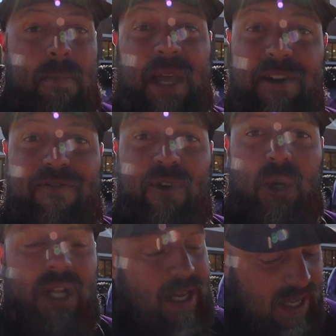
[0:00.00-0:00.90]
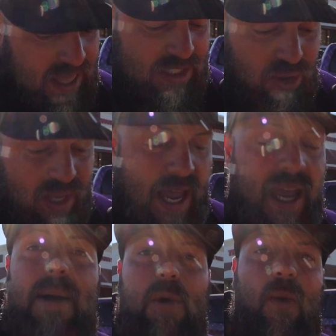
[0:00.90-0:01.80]
being a fool. That's okay.
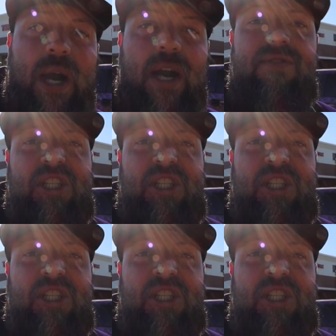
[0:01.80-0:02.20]
I'm aware of the